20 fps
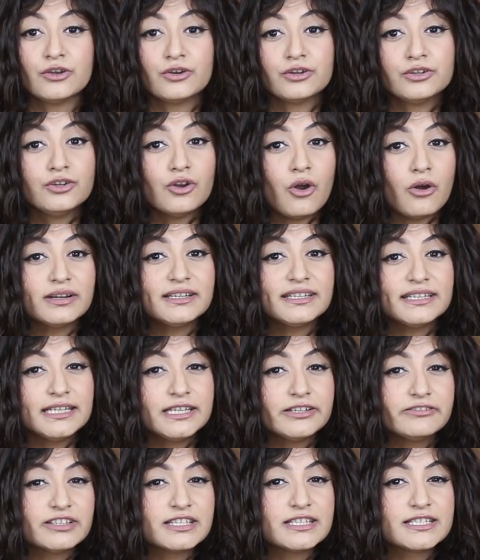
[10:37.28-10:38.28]
You're not
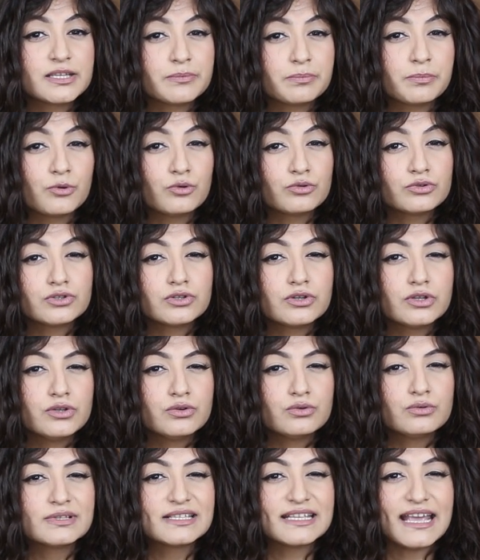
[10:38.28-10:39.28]
even supposed to
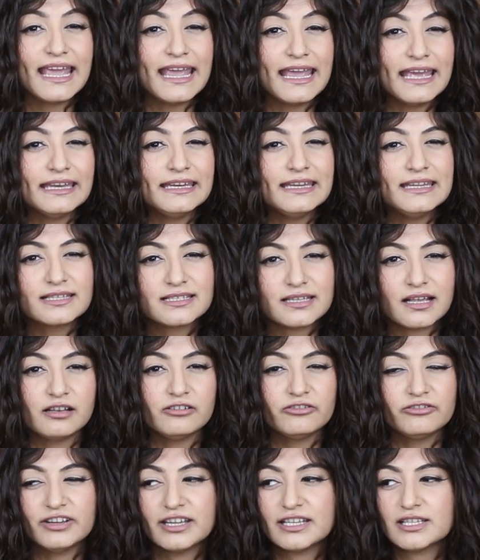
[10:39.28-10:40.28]
use any
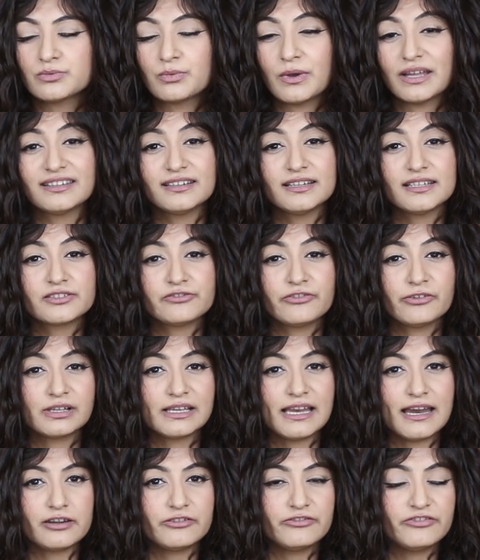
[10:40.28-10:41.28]
sulfates, whether it's for
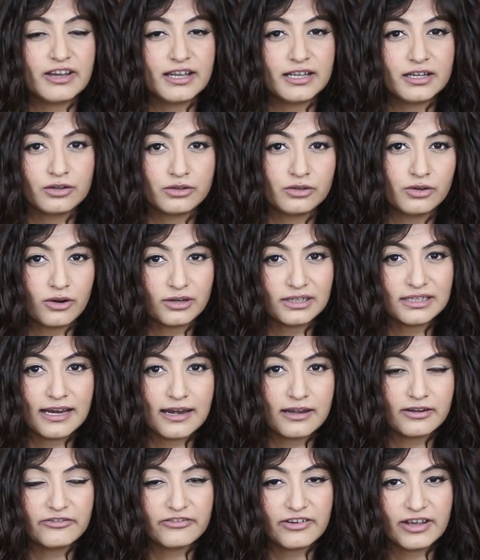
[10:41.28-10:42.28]
clarifying or not
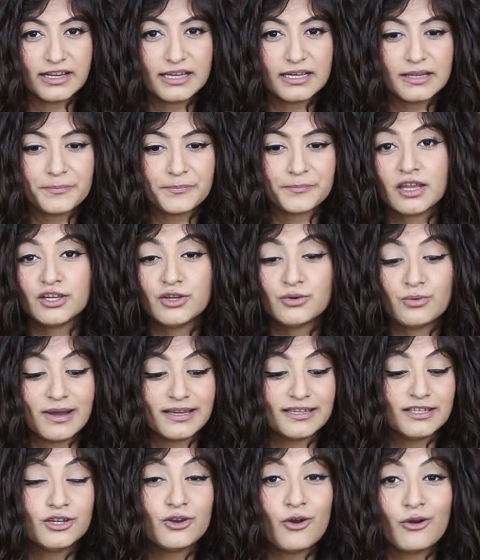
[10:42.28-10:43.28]
clarifying. You
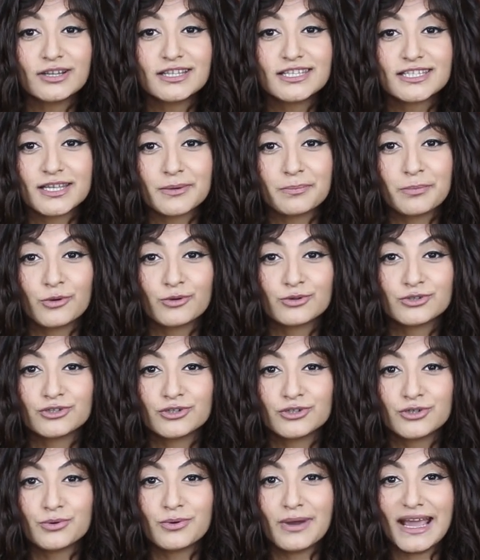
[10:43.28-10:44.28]
are not supposed
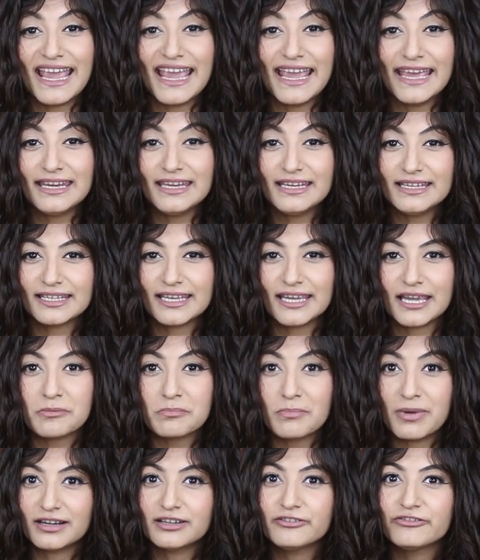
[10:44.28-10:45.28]
to do
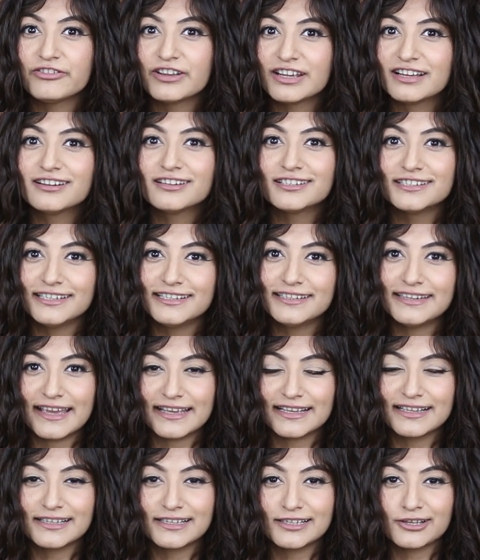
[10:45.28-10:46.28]
anything but finger
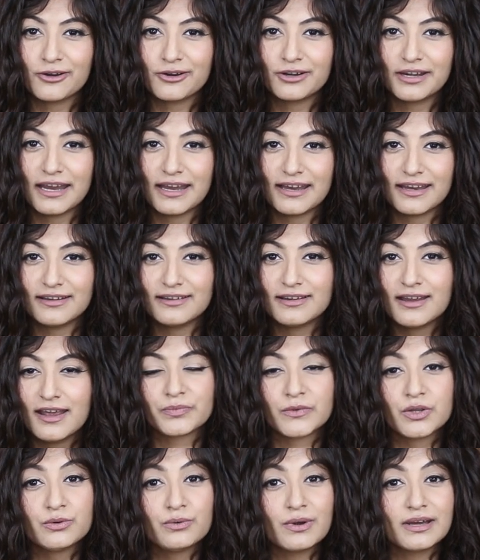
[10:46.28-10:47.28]
detangle your hair.
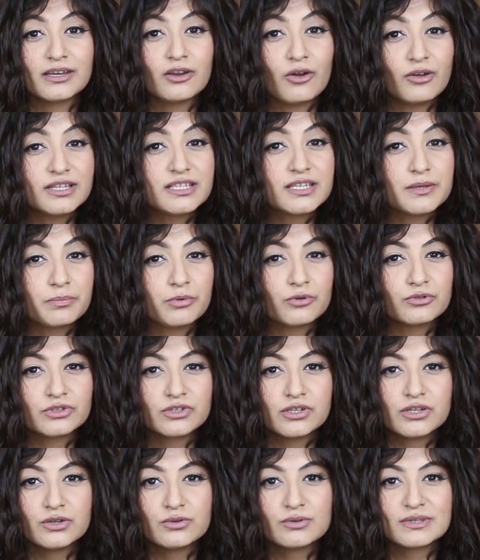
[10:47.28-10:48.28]
You are not
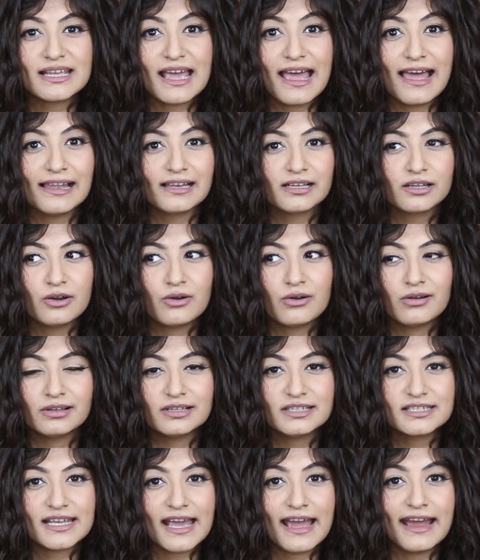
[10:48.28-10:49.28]
supposed to use
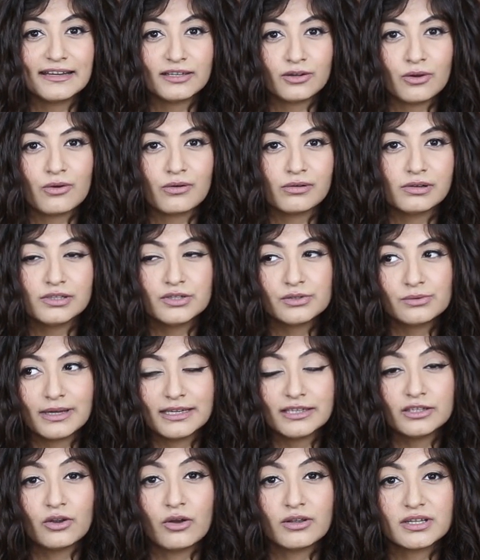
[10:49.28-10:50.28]
alcohols at all. You
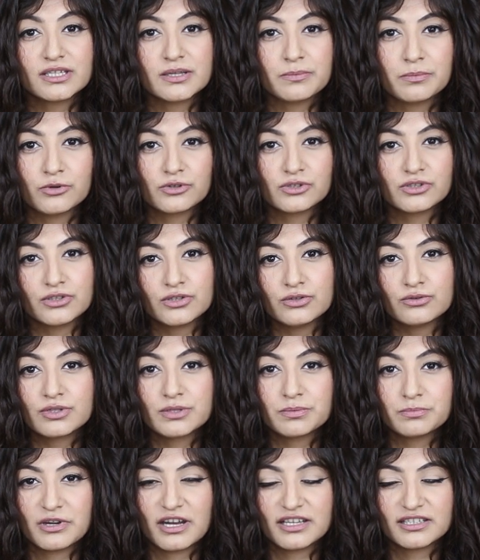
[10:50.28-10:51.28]
are not supposed to
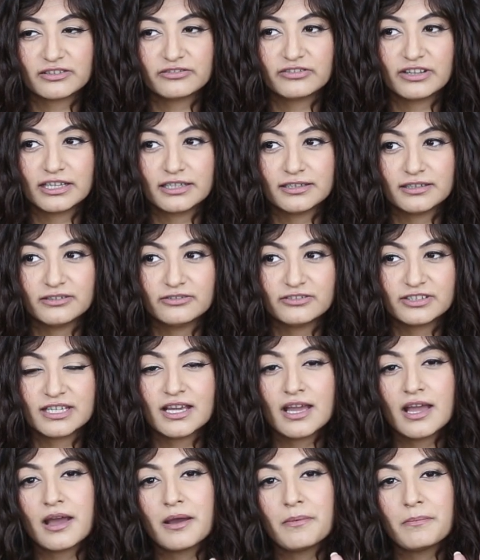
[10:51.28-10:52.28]
use preservatives.
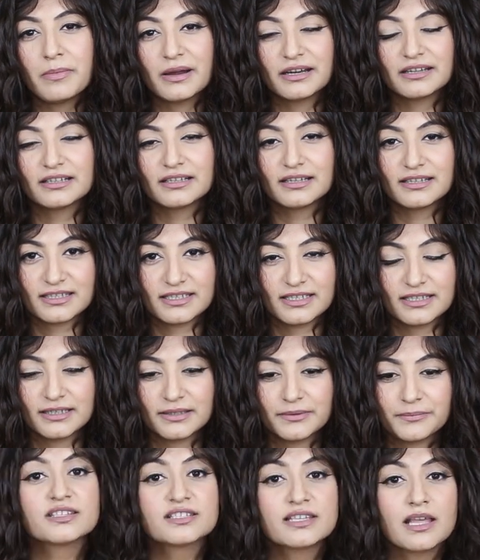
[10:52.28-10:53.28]
But listen,
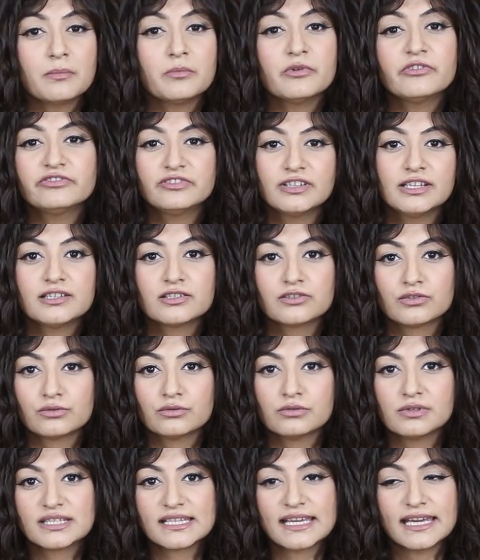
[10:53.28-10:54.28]
some of these
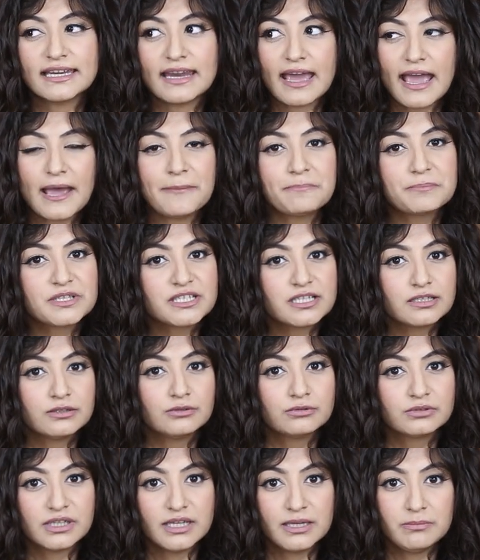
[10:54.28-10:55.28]
rules can
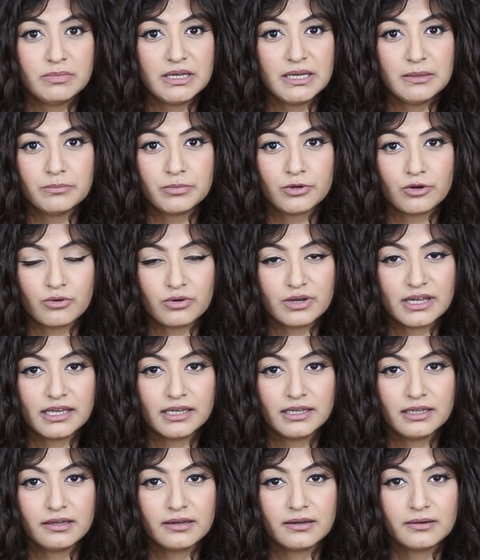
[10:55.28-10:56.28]
absolutely be
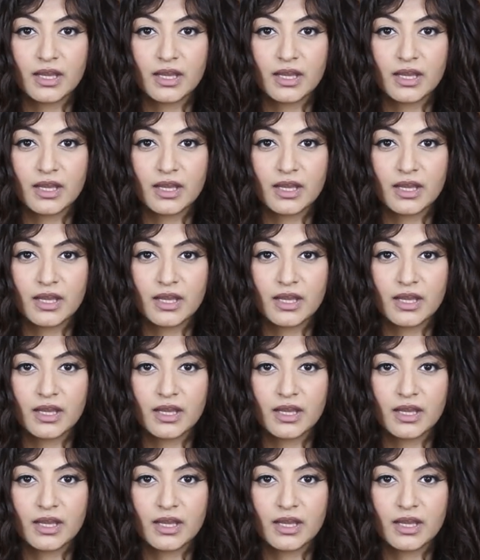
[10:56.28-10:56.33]
broken.